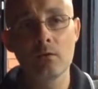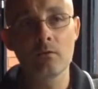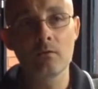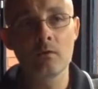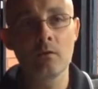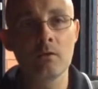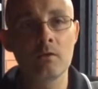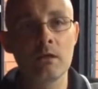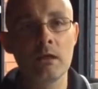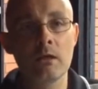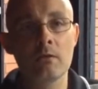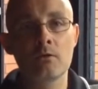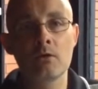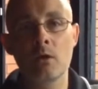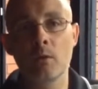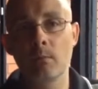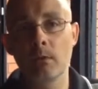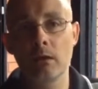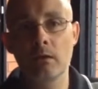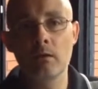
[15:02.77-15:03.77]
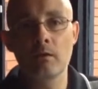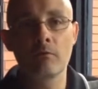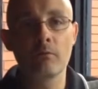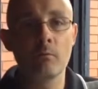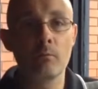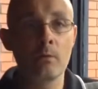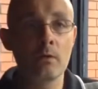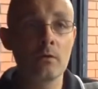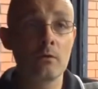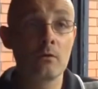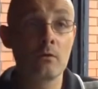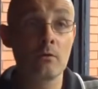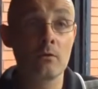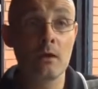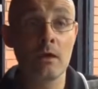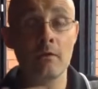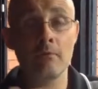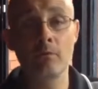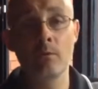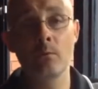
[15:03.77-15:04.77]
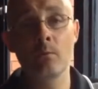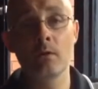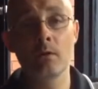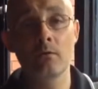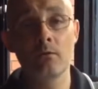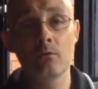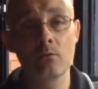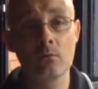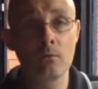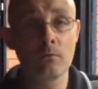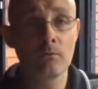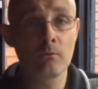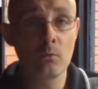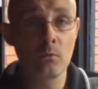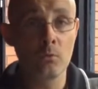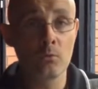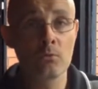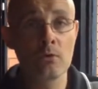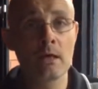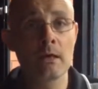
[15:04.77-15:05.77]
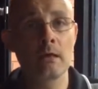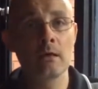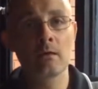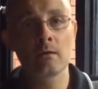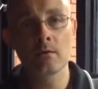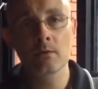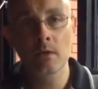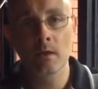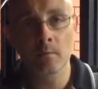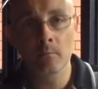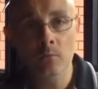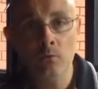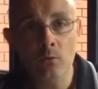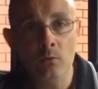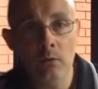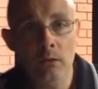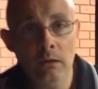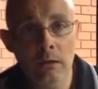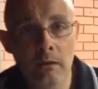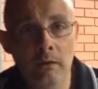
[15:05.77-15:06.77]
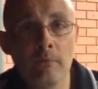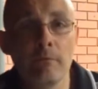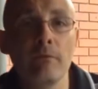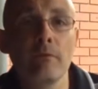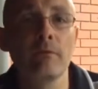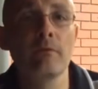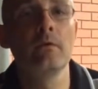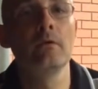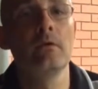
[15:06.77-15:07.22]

you're seeing so many different winners because everyone's sort of all taking the same sort of leaf